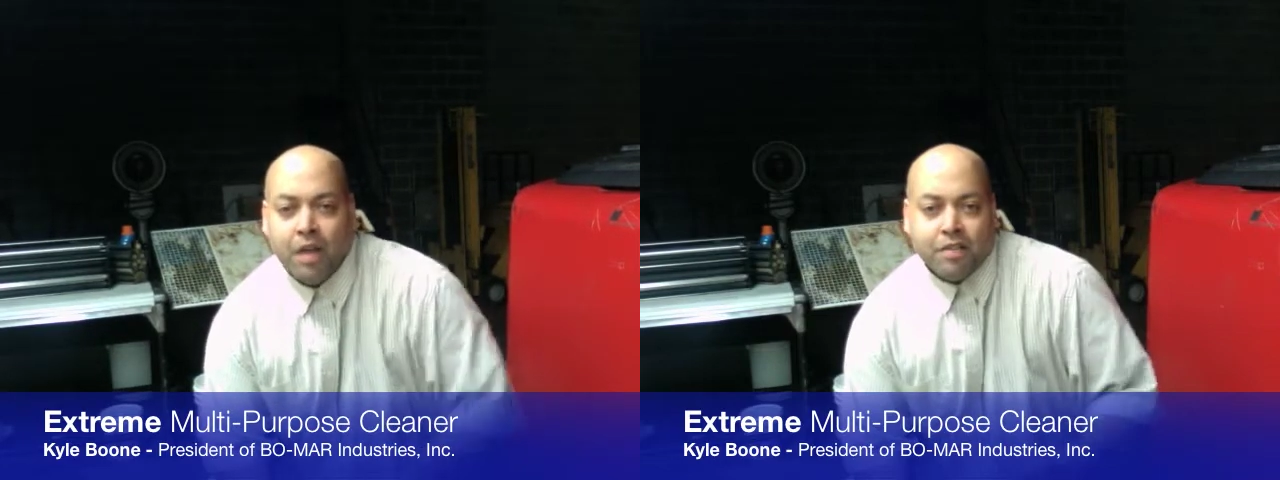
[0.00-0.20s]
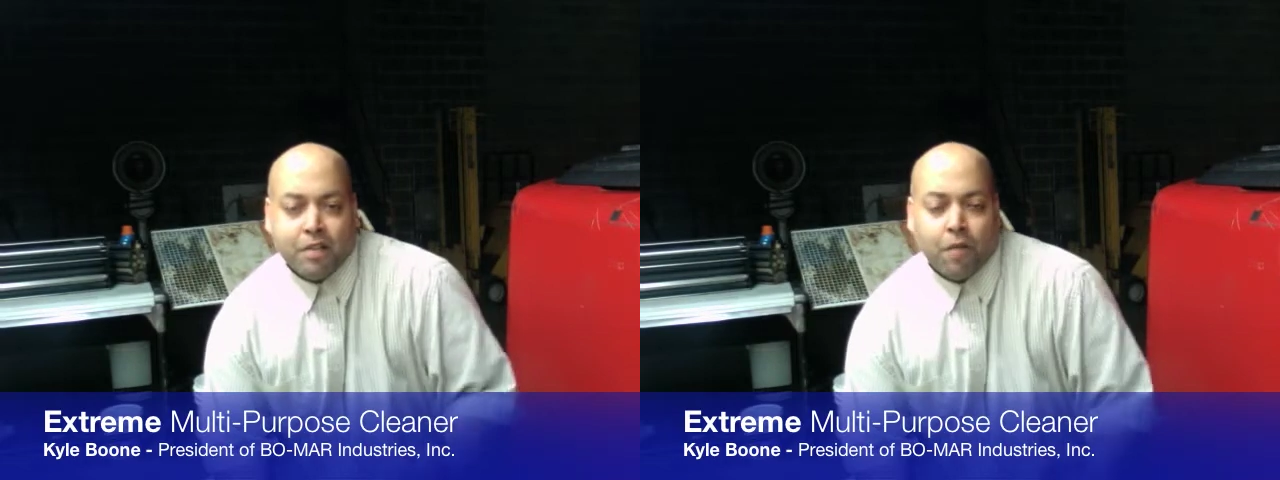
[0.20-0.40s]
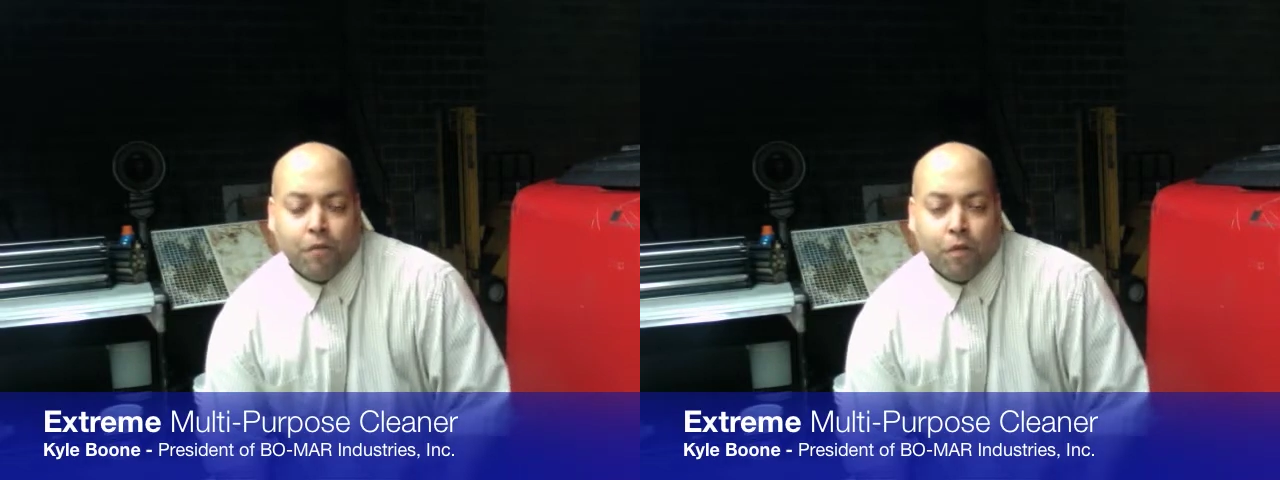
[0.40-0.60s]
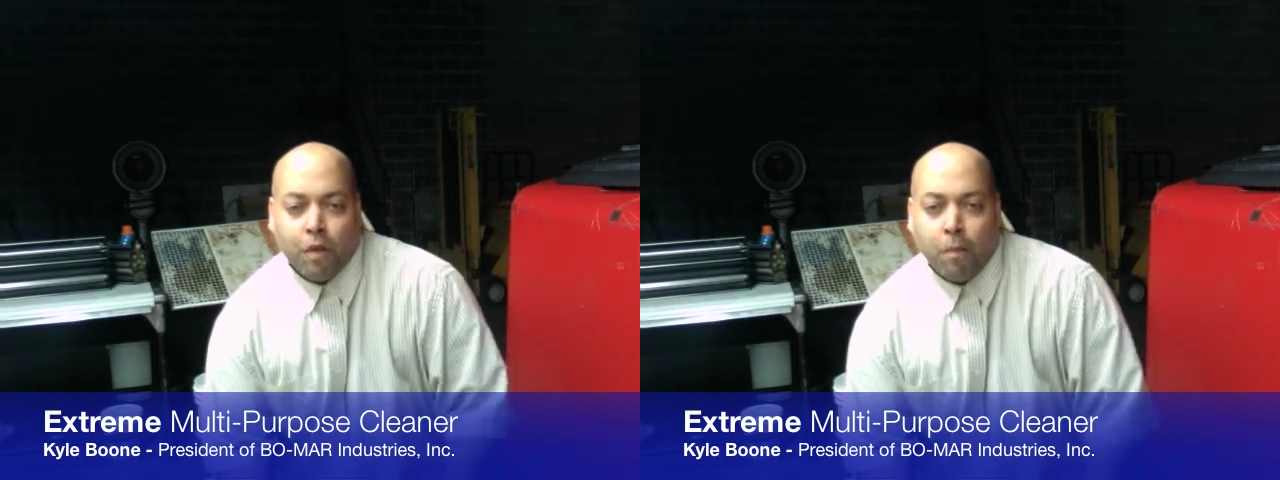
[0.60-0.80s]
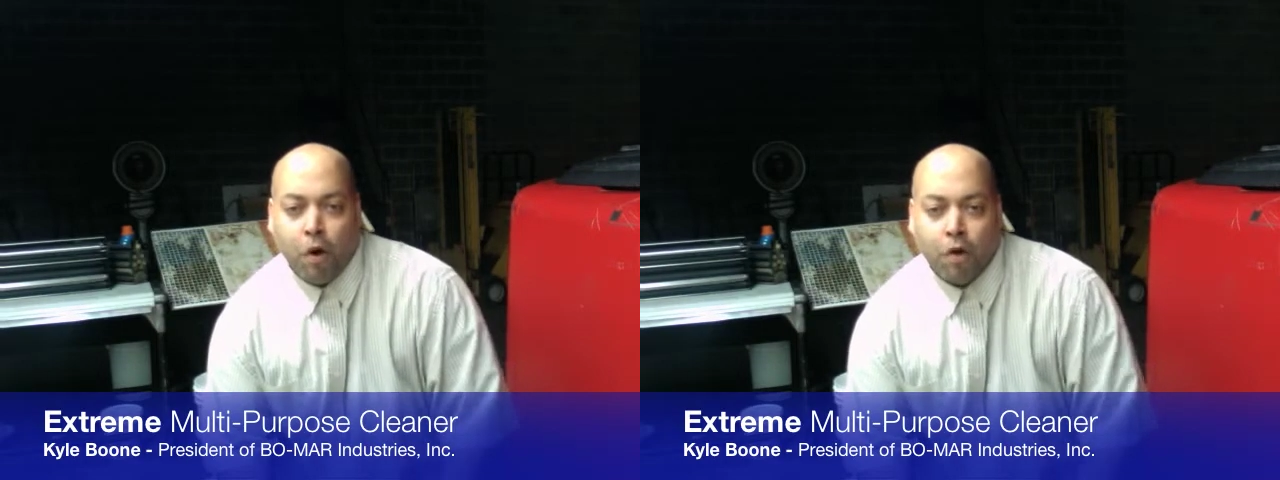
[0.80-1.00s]
something for the
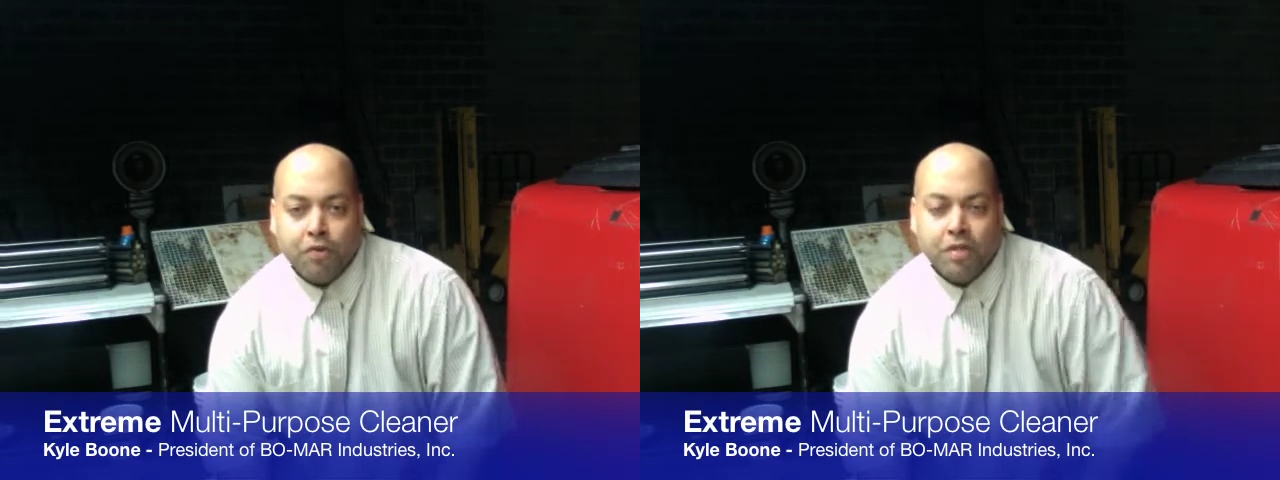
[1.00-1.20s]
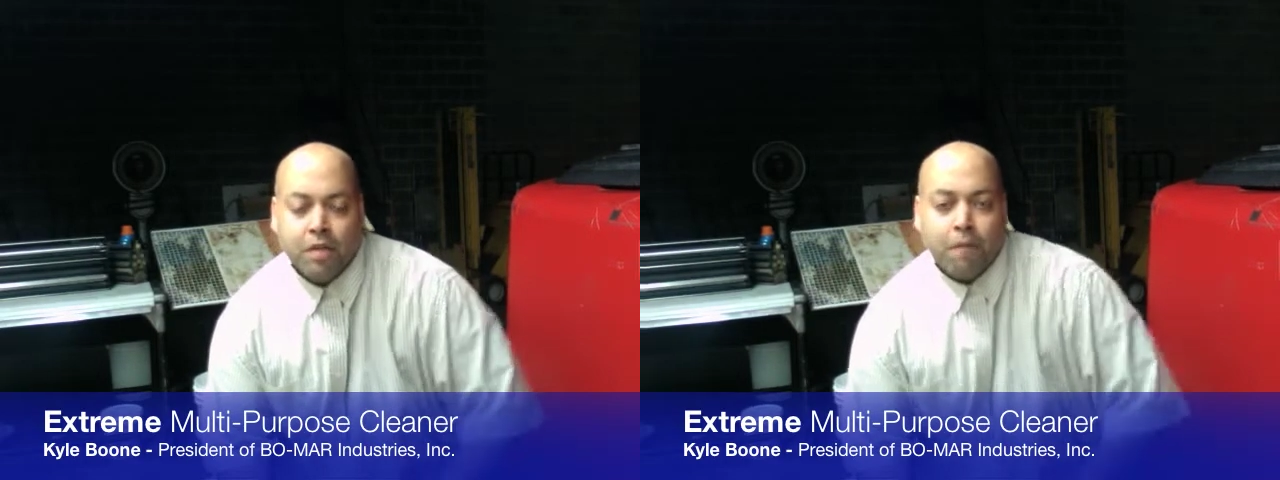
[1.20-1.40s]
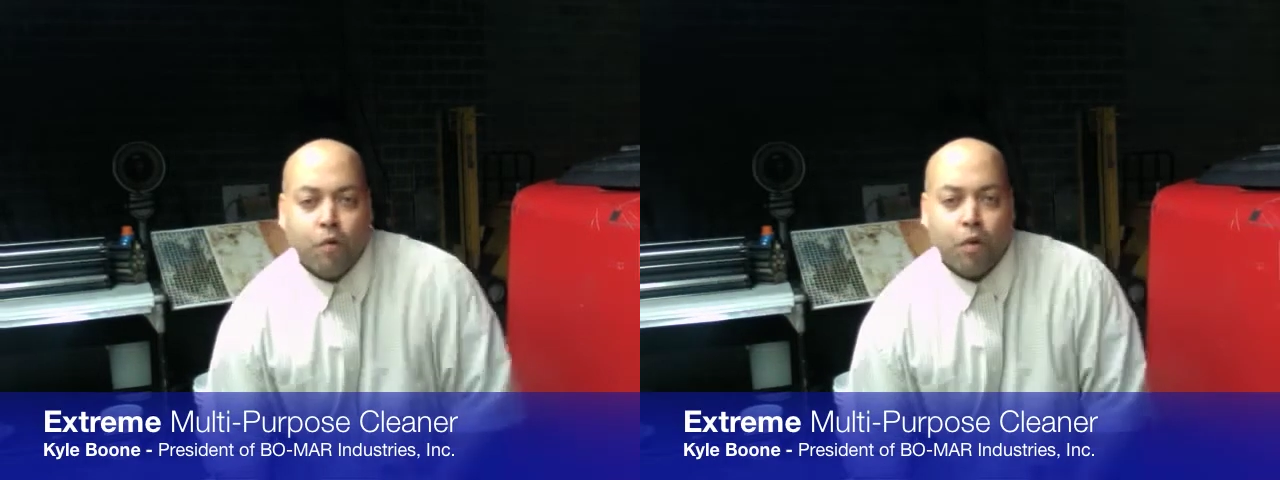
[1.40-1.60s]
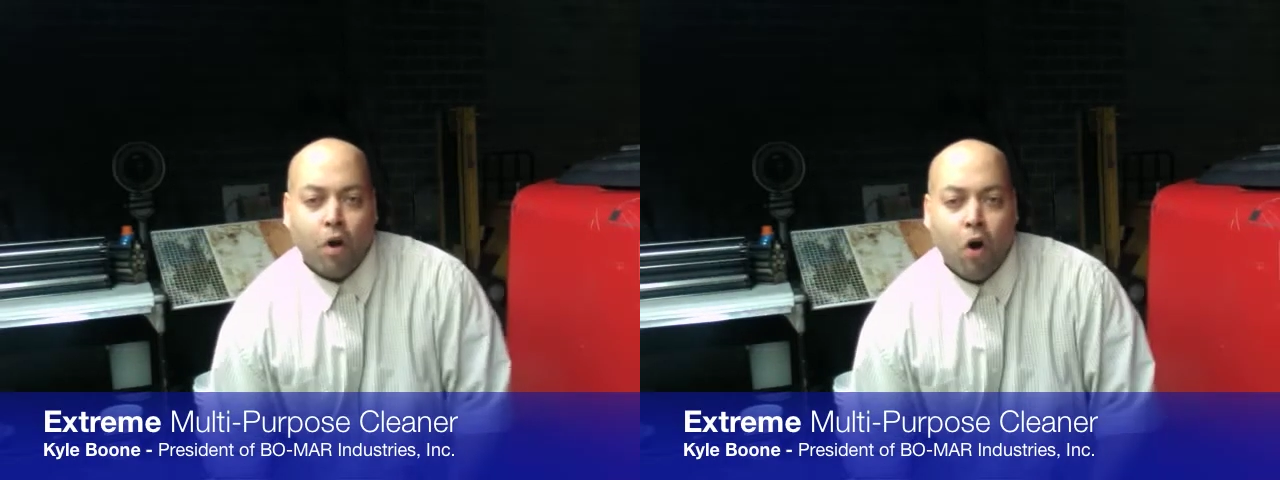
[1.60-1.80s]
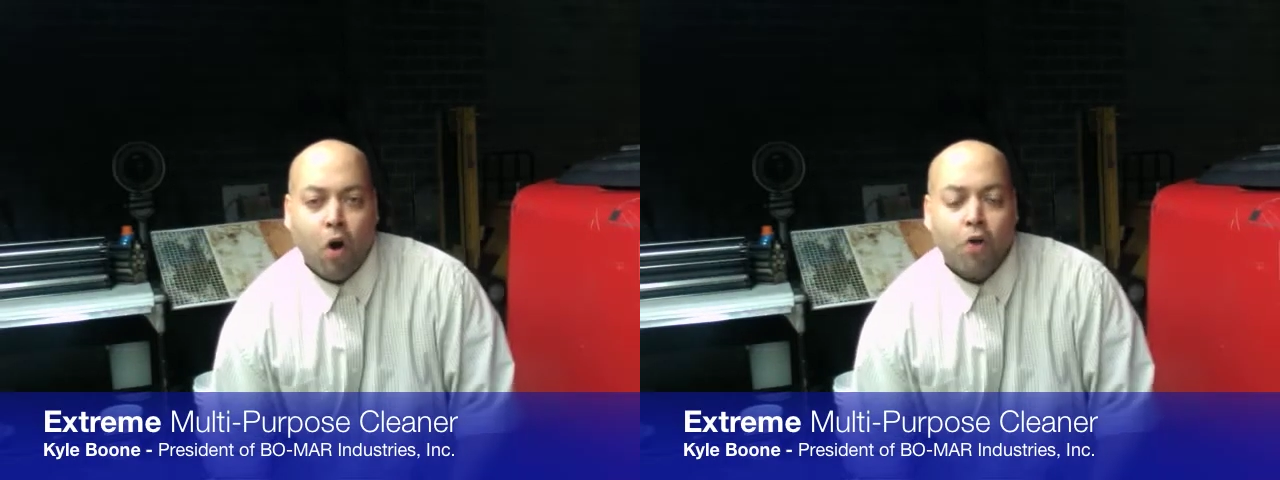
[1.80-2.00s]
upholstery, something for the
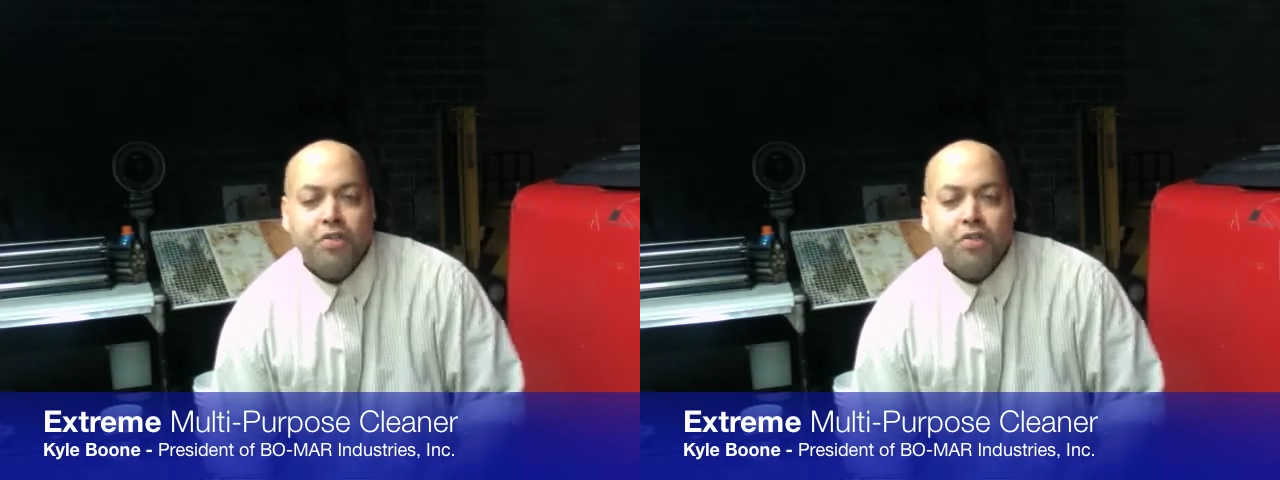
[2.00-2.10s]
hall,